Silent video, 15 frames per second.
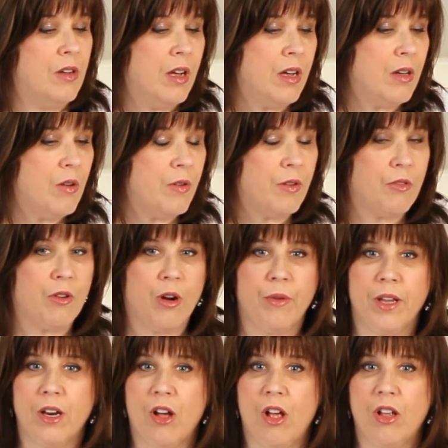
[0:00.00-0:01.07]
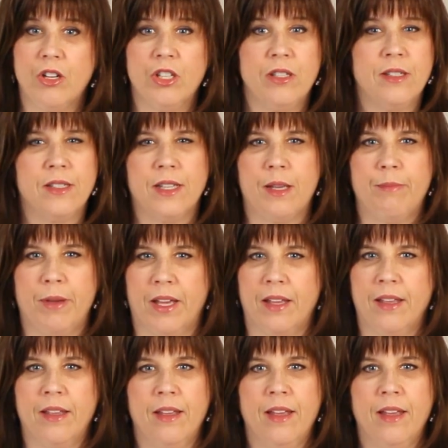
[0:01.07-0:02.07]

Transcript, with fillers: not growing at all, just sleeping.